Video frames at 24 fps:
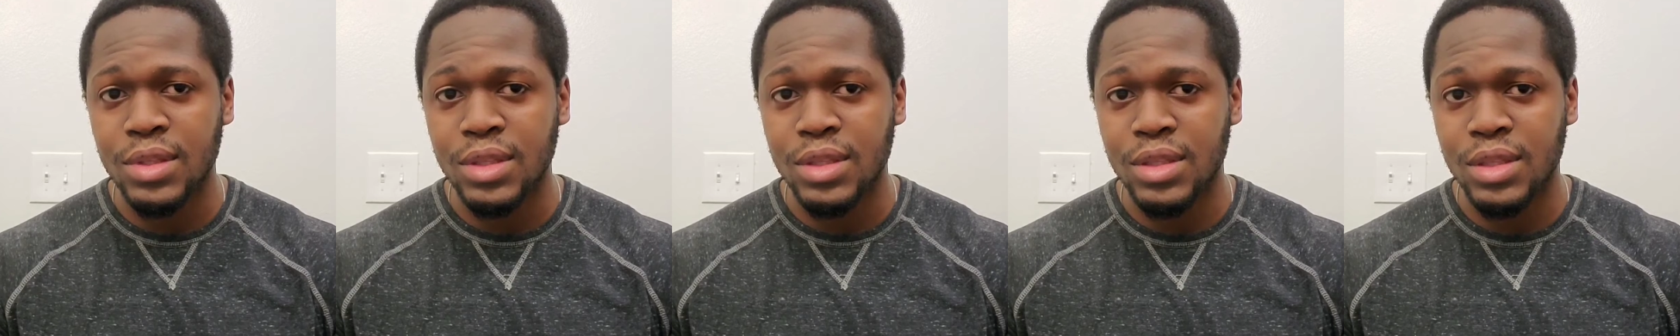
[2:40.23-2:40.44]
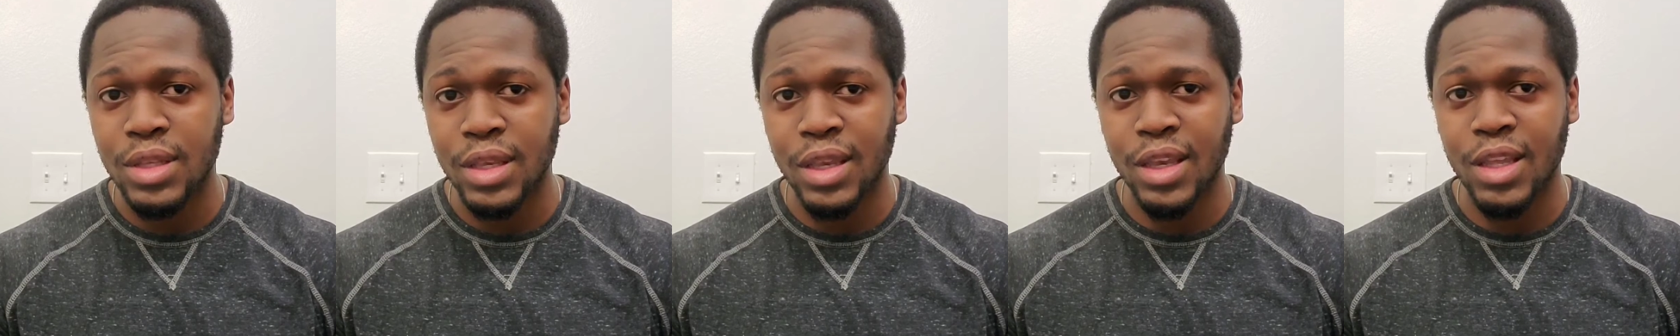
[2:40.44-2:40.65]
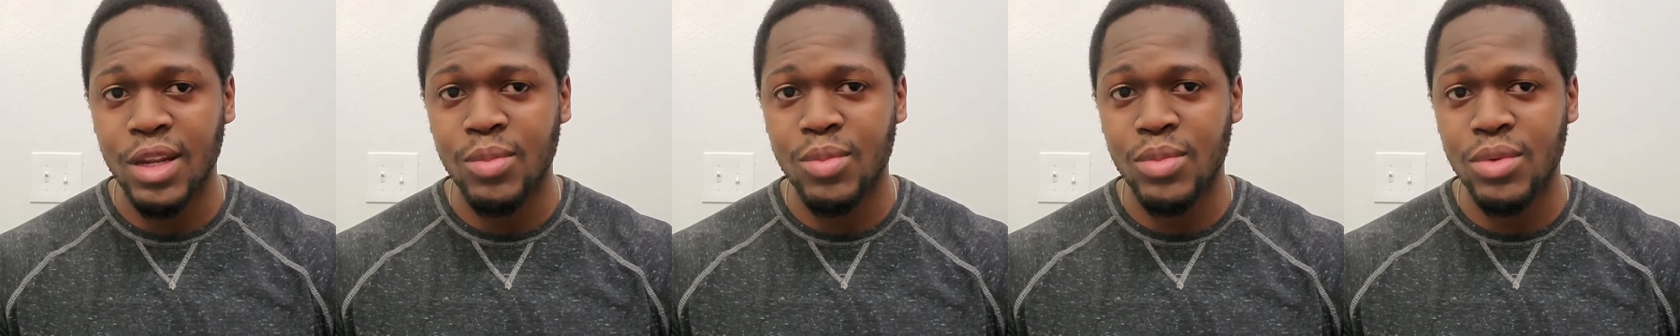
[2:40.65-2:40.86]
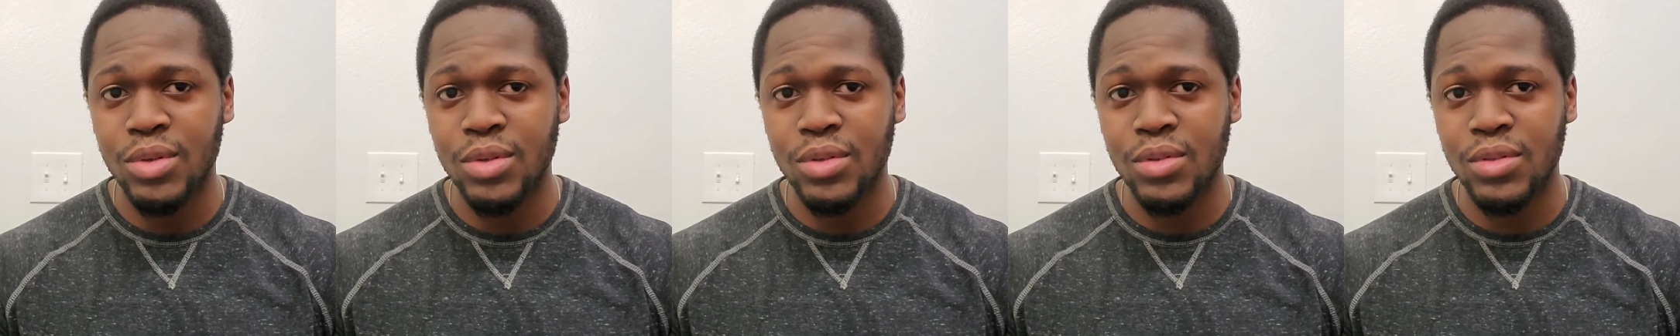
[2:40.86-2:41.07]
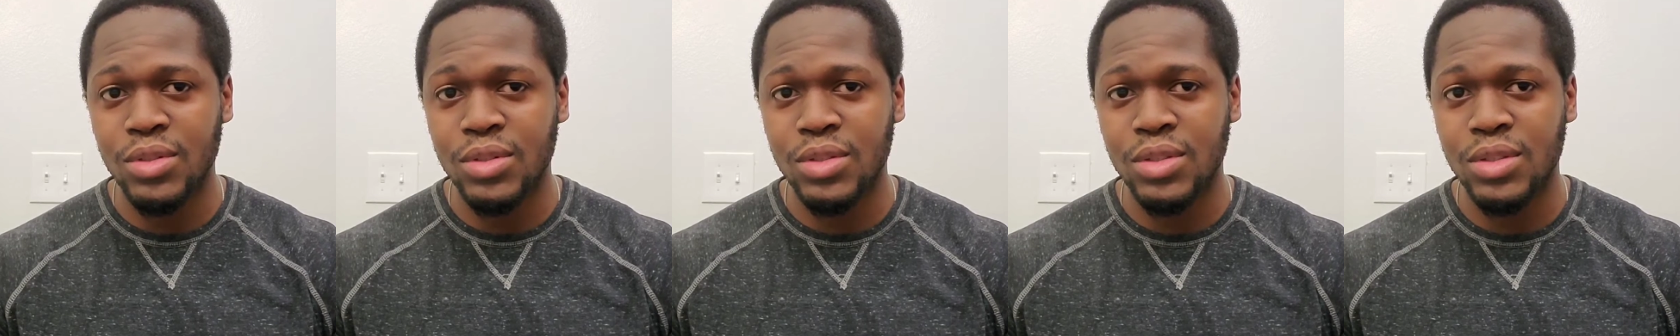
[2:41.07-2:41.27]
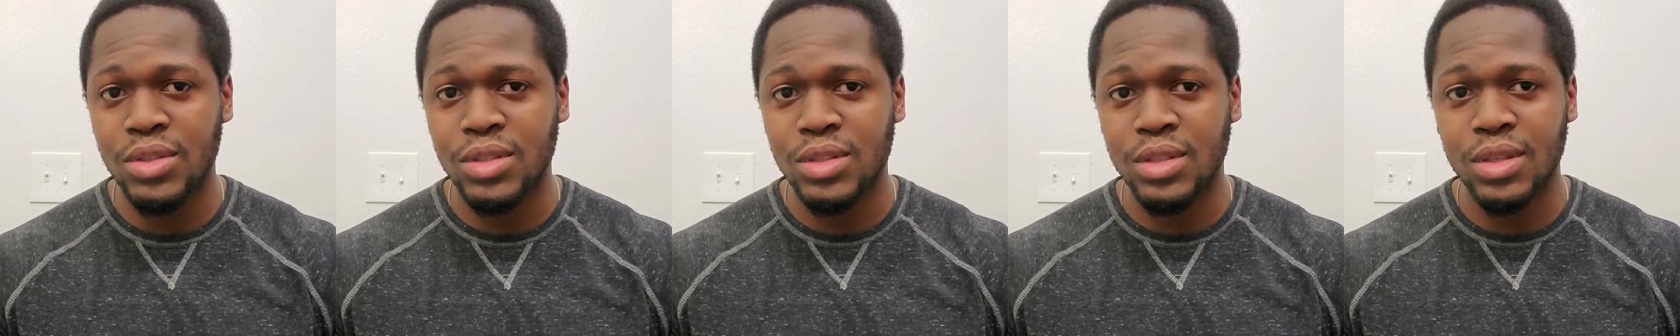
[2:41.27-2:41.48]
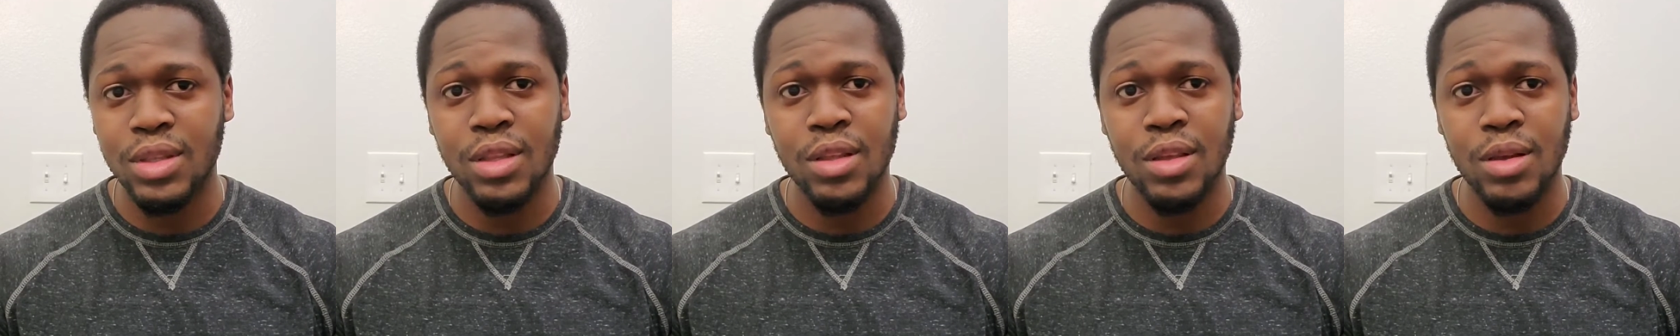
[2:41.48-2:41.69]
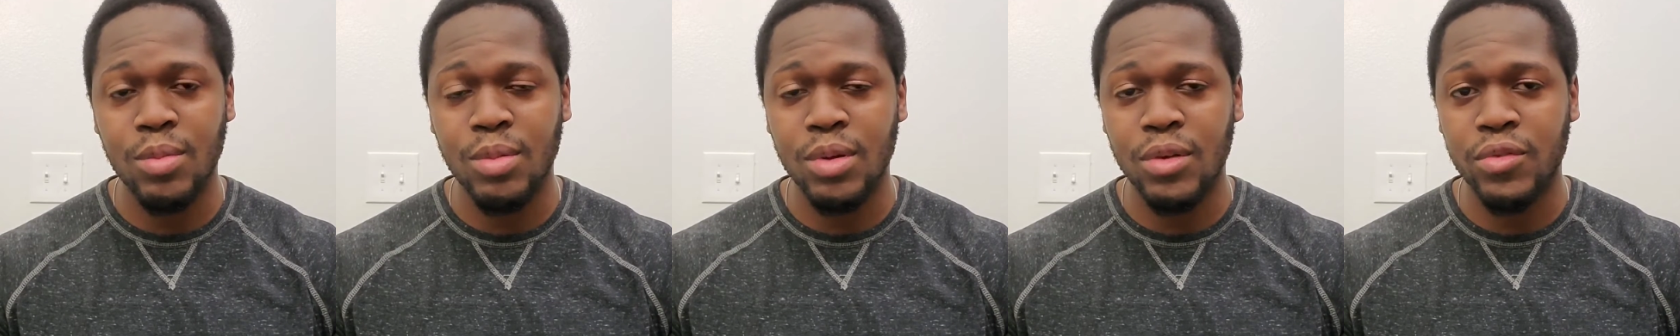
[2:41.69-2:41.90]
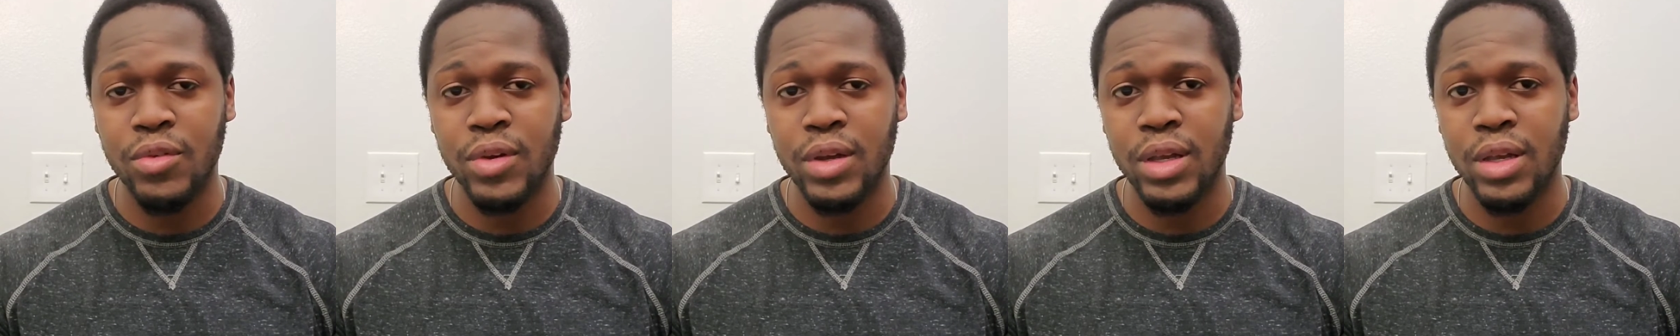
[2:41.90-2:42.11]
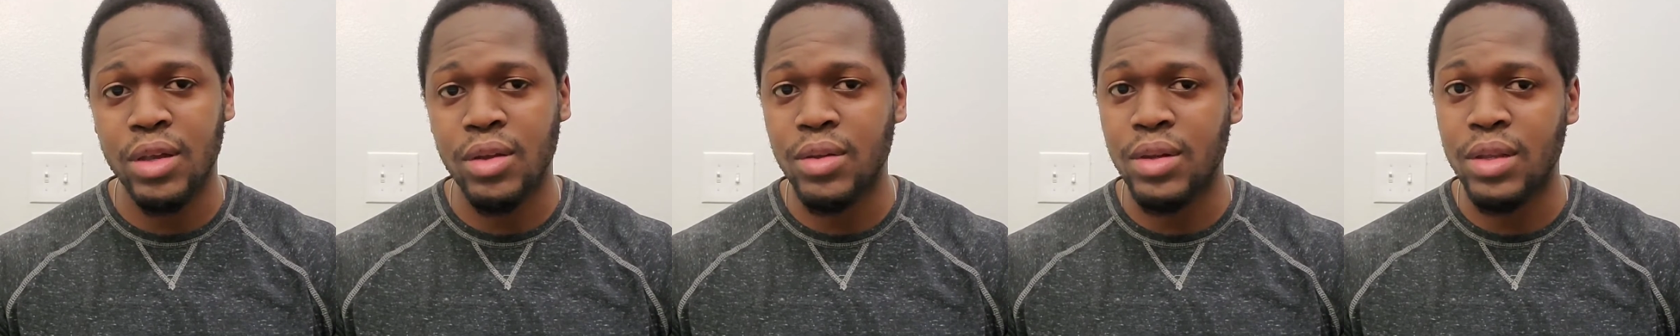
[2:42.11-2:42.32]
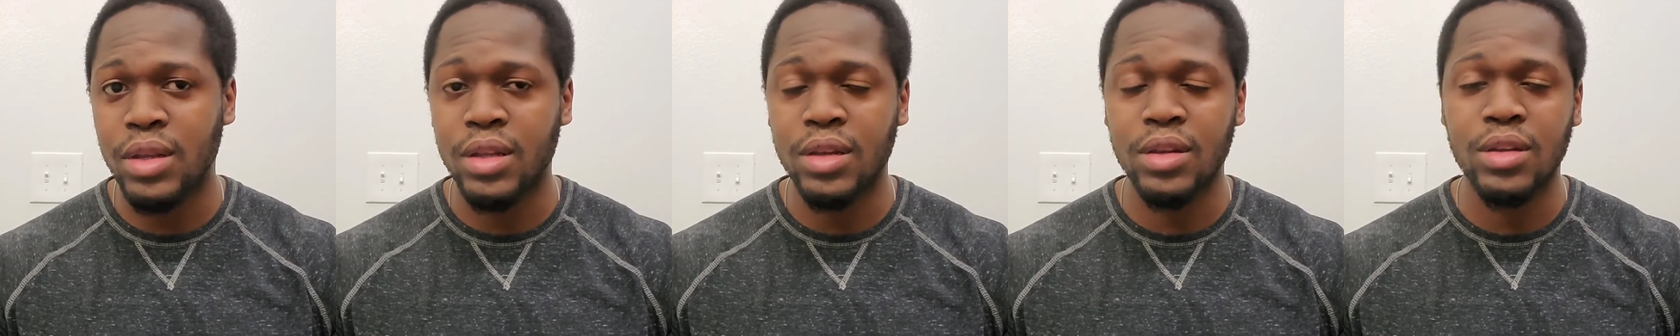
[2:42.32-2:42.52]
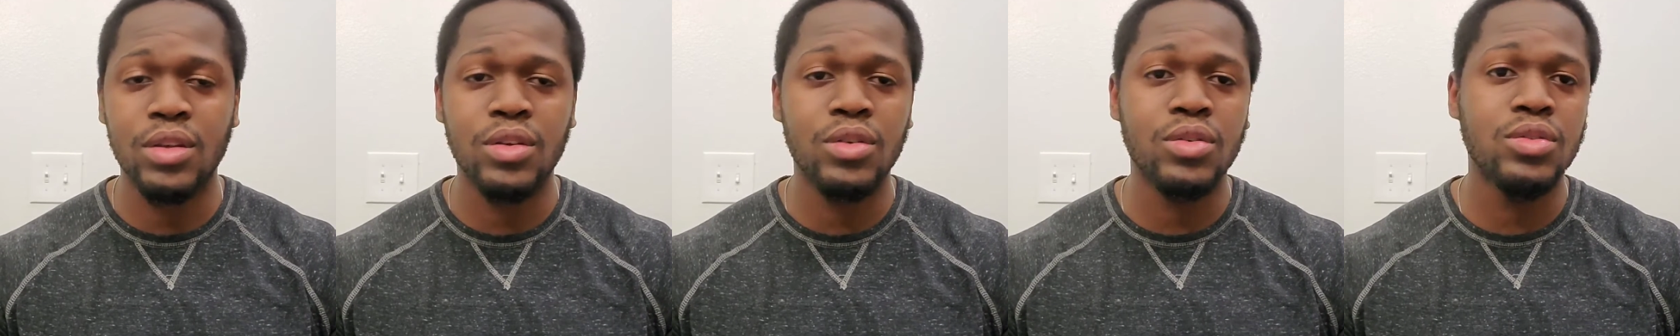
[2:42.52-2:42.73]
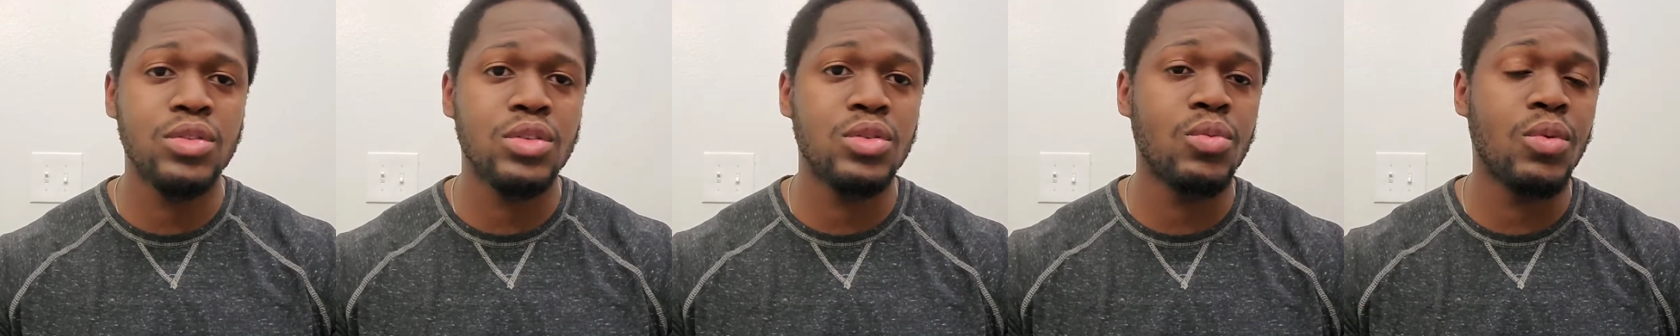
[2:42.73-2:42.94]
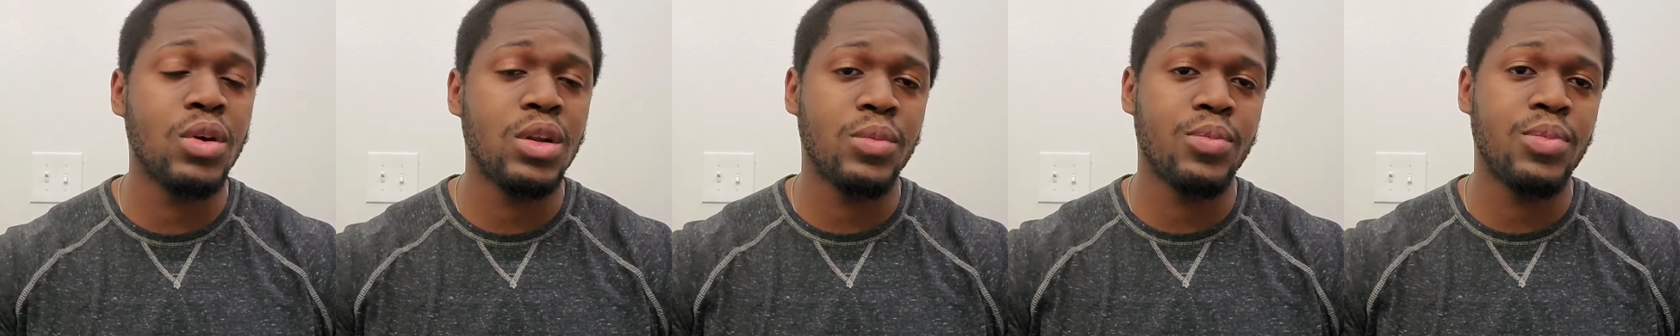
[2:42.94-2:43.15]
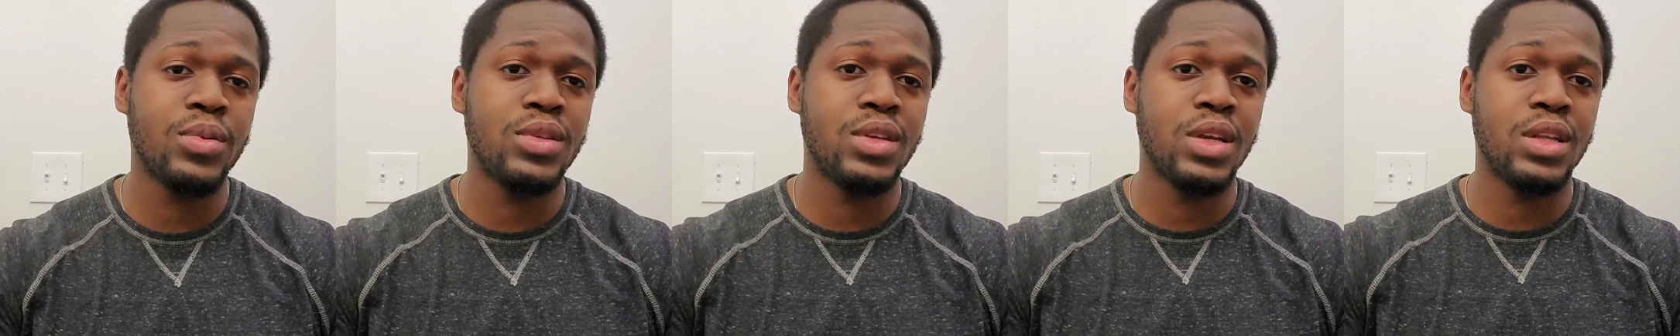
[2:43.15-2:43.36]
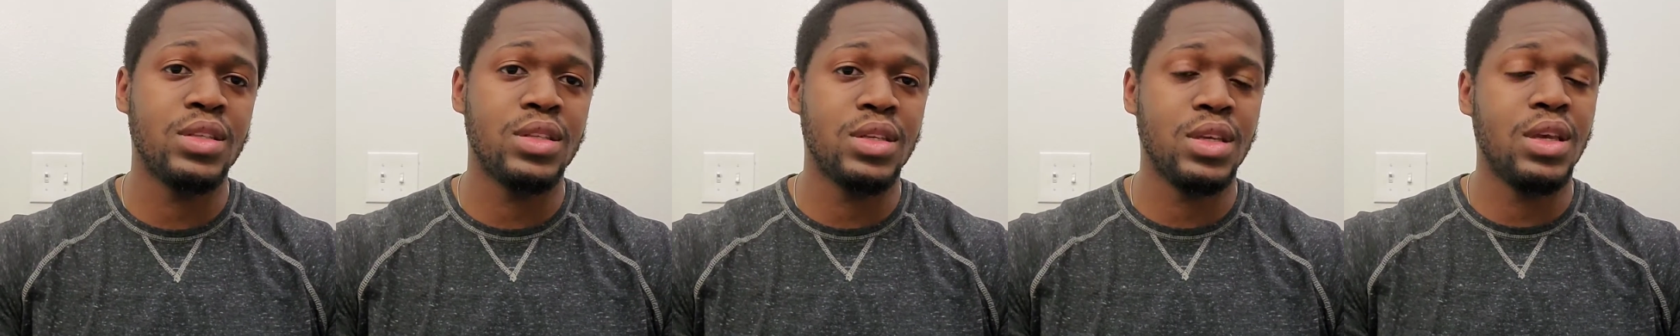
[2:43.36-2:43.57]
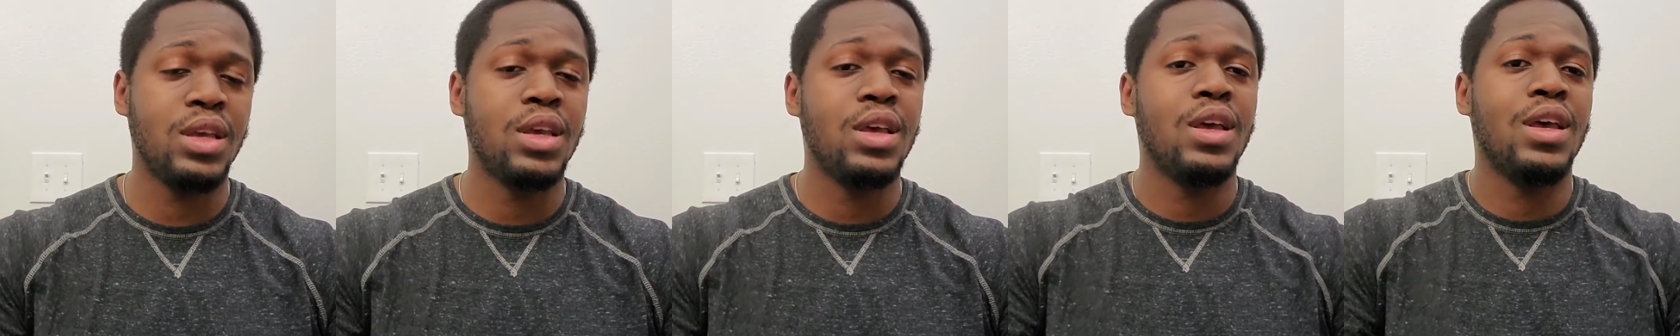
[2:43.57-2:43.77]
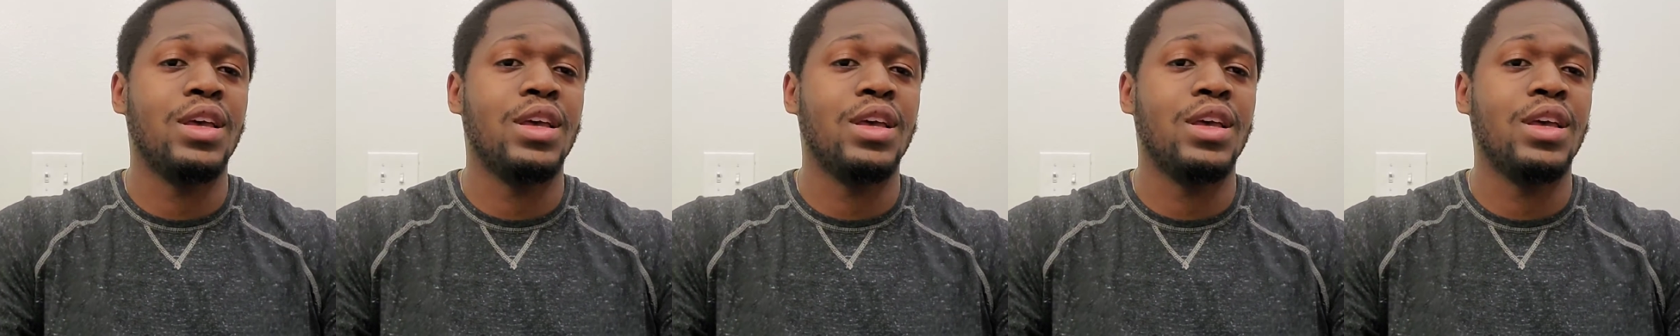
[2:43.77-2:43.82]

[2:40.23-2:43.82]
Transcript: the animals that are above ground and those who want to protect it.